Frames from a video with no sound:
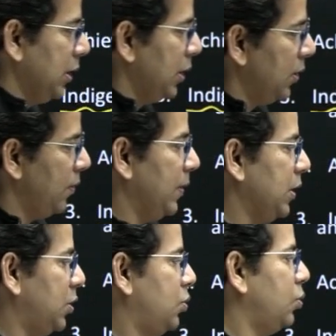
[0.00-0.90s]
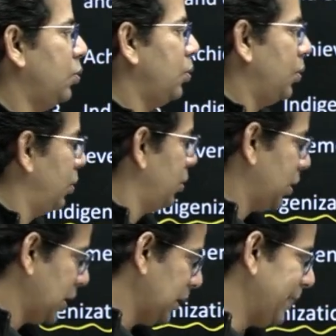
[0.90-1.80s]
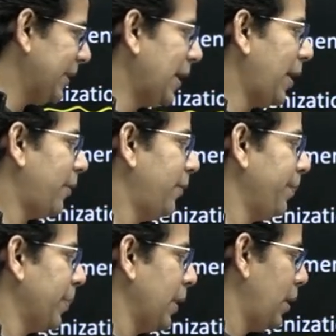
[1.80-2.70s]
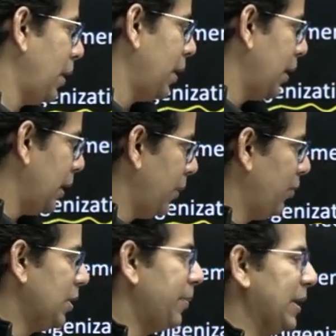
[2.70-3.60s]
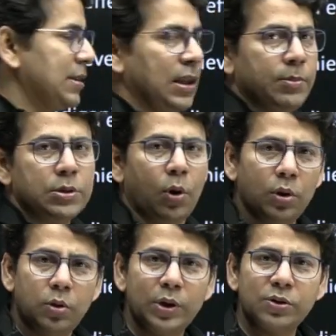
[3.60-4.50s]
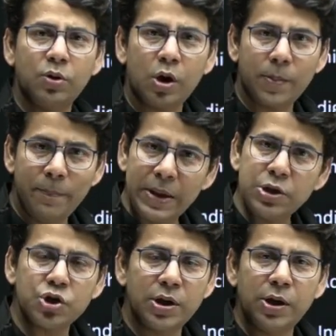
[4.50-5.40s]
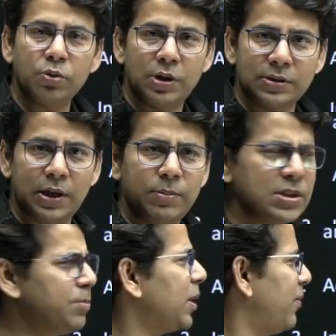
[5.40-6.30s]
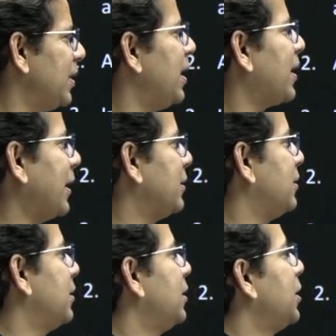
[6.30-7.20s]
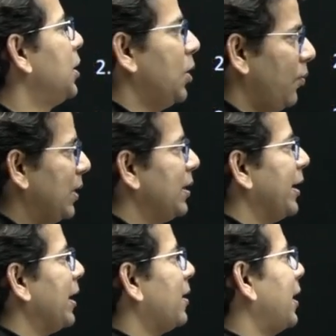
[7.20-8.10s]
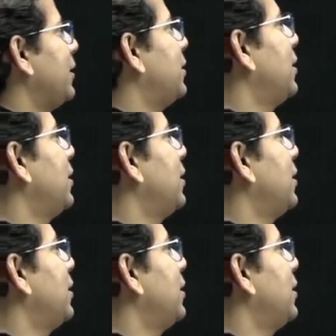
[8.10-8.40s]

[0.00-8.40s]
we need to keep it there with the main syllabus. Although it's not mentioned into the syllabus, but when they write, when they can write